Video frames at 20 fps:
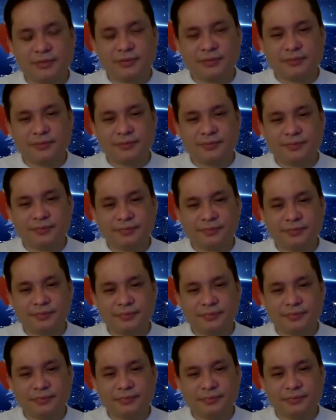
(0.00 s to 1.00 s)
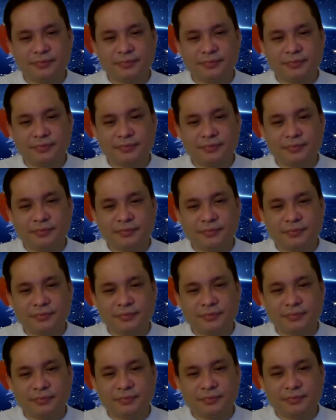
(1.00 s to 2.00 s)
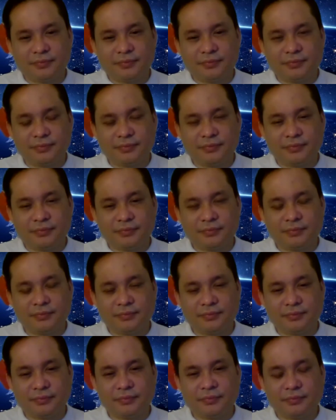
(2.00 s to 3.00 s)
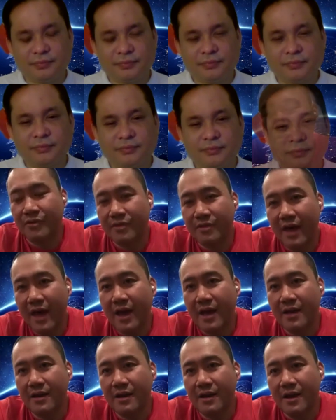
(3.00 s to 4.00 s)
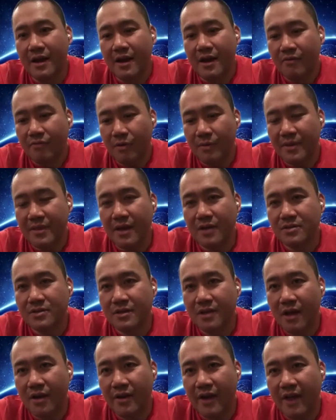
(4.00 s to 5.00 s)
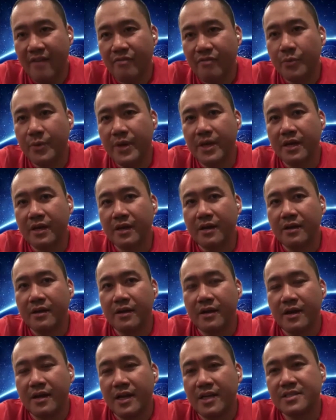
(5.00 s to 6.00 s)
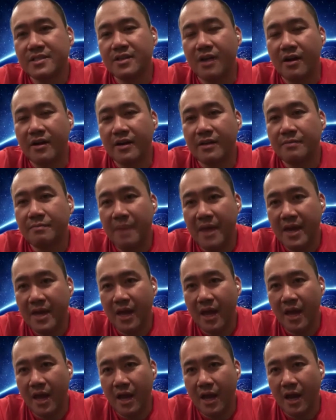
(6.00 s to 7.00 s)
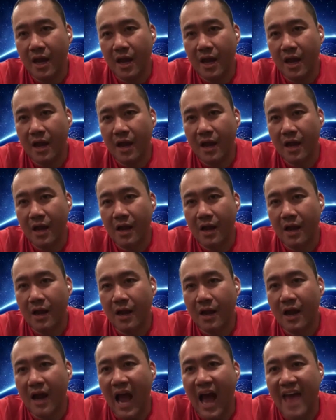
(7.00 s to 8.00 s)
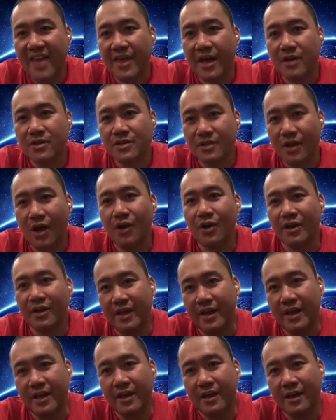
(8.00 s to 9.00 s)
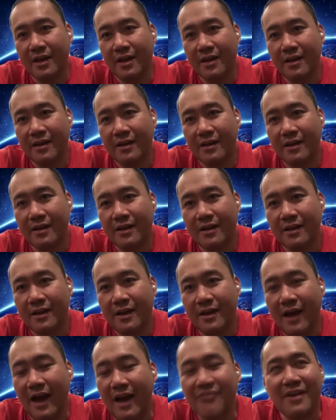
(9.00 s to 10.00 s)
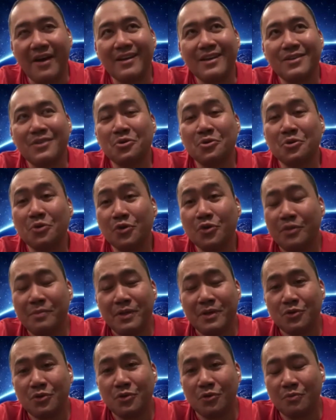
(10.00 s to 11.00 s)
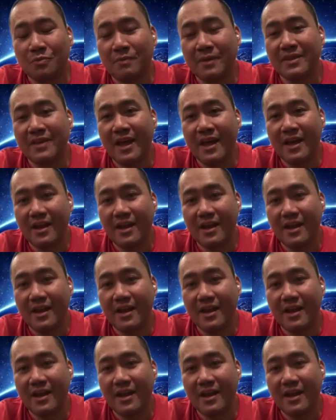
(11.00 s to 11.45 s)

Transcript: $1,000 every week. And then after that, from $1,000 every week, he started making $1,000 a day. I find it too good to be true. But